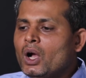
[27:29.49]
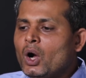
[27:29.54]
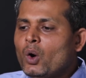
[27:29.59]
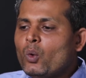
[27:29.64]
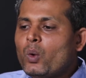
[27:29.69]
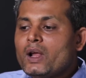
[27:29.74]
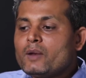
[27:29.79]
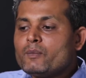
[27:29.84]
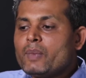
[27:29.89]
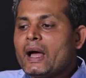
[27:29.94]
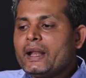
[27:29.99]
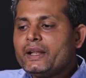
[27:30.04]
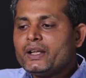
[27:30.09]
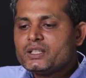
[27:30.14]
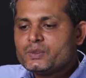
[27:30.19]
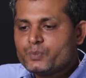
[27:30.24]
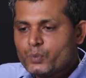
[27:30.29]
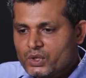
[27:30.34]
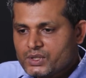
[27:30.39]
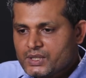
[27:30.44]
While
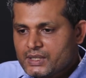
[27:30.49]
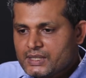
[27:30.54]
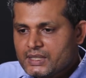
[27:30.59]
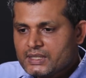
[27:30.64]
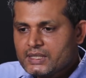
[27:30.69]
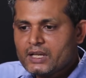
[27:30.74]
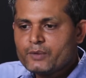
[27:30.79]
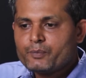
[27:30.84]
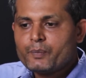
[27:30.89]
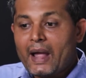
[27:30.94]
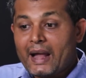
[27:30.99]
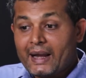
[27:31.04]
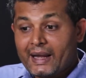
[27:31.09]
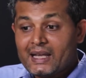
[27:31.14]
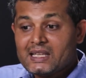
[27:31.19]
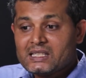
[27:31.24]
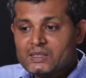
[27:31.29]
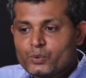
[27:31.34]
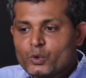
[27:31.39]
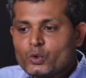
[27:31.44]
various processes and
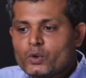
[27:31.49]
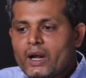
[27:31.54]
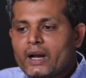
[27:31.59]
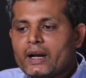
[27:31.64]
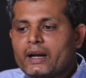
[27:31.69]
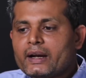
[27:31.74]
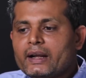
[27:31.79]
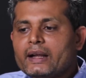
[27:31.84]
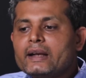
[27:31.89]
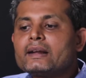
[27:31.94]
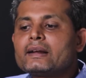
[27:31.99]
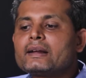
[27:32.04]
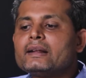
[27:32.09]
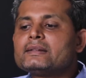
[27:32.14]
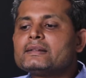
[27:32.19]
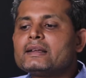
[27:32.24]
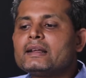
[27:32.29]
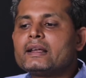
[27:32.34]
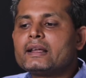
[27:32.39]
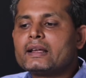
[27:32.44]
packaged food are
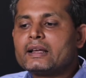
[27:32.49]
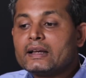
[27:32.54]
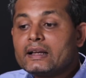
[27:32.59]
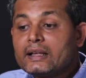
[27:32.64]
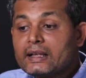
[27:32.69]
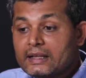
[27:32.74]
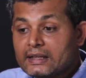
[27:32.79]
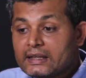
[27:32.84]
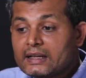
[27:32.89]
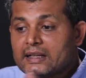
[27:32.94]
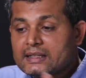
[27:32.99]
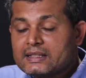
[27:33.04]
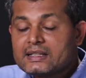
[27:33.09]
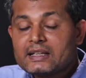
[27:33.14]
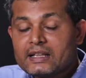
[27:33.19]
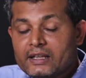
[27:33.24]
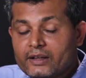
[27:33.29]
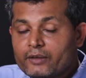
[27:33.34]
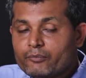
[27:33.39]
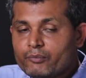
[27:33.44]

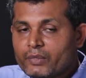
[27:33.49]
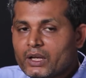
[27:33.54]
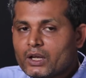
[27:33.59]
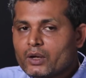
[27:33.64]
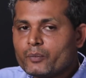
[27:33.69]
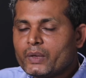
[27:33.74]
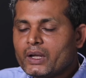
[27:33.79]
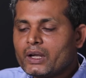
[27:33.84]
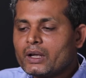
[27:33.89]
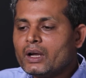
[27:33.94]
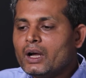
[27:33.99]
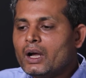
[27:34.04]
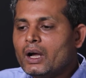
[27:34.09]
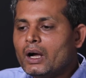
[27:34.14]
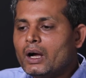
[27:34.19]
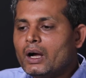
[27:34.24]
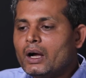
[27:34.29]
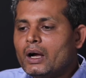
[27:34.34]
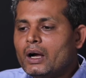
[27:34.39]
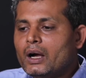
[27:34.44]
increasingly becoming
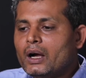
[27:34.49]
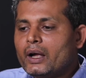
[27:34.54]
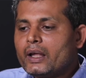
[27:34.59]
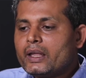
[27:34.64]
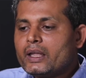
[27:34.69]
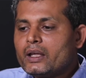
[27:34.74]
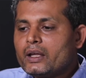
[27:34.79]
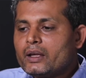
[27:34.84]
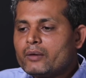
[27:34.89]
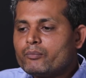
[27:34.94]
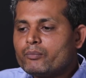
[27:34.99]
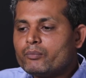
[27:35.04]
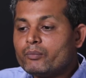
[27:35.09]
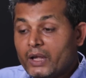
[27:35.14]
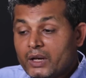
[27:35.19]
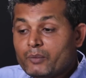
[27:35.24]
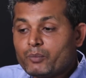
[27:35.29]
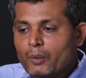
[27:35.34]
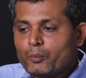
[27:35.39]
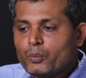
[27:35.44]
a
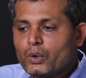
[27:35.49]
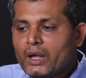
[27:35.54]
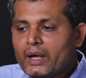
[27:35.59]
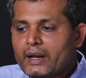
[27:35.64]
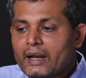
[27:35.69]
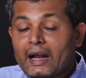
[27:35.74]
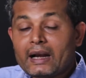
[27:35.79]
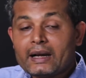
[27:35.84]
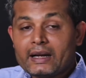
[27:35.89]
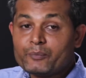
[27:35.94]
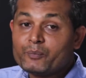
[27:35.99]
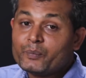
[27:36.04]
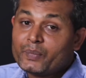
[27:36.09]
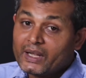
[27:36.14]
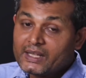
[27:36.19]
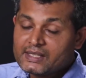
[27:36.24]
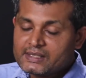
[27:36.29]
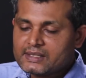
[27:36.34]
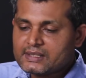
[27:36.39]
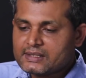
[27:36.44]
very popular and a
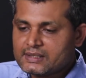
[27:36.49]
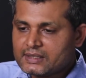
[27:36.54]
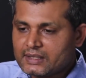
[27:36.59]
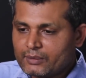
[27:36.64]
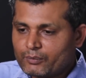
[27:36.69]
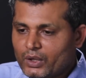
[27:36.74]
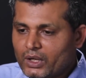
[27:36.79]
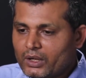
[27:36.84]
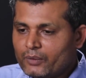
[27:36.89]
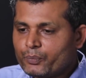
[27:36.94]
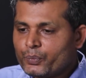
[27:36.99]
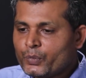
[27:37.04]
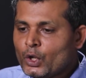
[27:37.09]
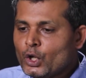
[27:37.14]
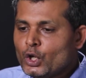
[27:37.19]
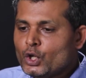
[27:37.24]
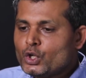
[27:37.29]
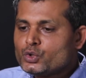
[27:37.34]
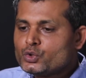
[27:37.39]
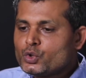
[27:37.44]
prestige symbol.
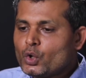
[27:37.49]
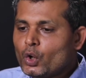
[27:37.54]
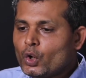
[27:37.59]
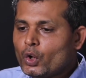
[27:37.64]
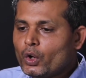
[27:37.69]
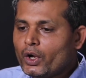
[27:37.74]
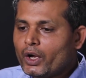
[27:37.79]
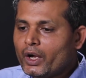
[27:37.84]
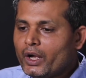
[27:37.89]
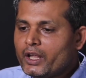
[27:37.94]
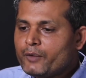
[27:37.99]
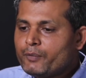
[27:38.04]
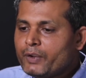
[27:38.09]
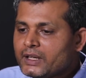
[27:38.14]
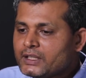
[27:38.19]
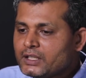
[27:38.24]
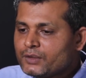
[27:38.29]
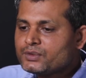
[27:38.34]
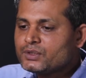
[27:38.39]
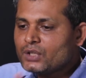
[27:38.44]
So
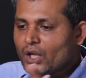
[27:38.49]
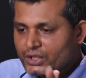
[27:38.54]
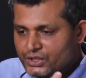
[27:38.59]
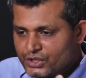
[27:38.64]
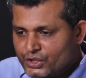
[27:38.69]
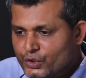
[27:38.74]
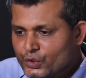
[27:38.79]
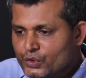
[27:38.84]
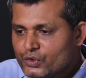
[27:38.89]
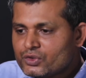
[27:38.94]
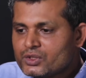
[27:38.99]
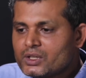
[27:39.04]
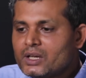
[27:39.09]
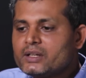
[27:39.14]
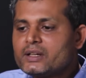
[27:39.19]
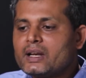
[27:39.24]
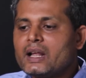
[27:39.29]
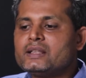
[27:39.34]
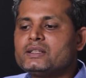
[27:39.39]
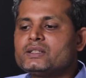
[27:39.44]
effects of such nutritional
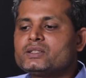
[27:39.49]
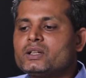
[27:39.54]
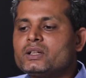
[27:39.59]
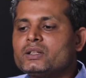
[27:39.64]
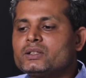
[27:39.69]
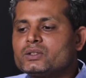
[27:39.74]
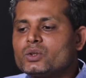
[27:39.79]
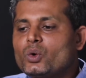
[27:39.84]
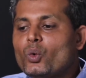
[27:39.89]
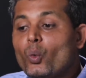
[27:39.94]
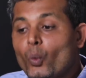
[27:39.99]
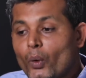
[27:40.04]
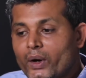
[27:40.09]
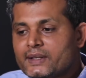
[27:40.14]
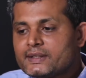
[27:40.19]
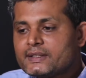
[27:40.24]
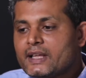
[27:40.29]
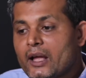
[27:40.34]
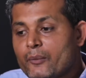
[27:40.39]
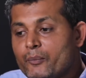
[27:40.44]
transitions
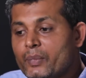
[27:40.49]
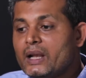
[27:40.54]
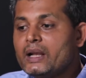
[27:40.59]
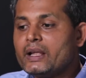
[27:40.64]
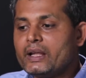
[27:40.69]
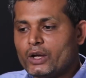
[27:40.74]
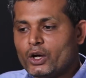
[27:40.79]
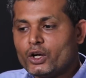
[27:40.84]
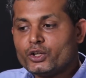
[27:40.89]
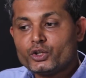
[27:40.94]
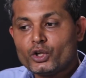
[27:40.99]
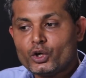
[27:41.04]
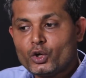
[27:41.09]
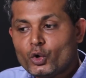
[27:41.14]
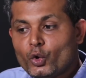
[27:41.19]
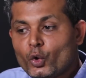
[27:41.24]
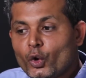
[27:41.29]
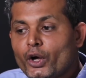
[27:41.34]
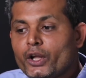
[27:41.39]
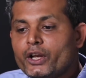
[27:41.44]
weighs heavily on the
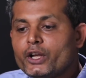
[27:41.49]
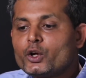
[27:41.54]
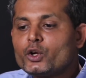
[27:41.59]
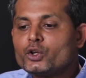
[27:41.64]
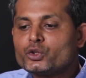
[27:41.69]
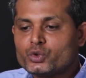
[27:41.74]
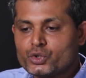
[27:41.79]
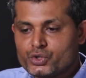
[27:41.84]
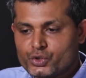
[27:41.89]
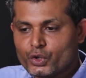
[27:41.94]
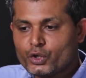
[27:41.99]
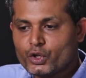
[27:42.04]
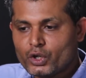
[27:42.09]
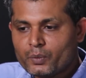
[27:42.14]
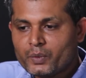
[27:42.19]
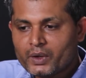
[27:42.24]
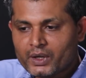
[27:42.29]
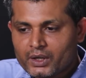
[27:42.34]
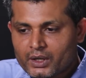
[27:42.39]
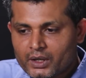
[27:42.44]
lower
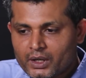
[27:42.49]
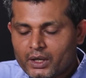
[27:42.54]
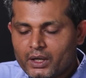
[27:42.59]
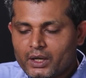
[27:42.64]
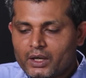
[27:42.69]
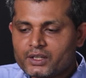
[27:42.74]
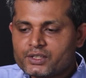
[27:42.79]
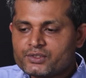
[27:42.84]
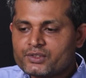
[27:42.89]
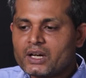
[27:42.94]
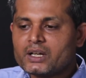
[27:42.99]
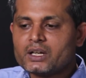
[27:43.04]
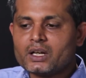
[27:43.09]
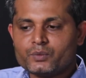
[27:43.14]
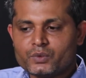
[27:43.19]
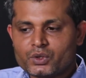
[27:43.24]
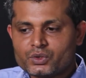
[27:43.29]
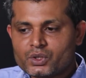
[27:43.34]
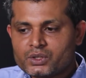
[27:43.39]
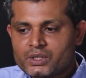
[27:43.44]
socioeconomic strata of
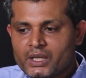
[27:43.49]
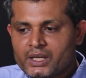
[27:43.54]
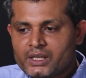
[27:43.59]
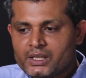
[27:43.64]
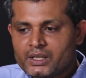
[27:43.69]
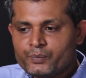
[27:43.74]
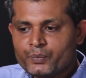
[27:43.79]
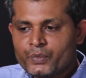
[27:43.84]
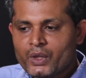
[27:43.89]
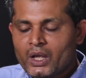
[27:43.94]
the society.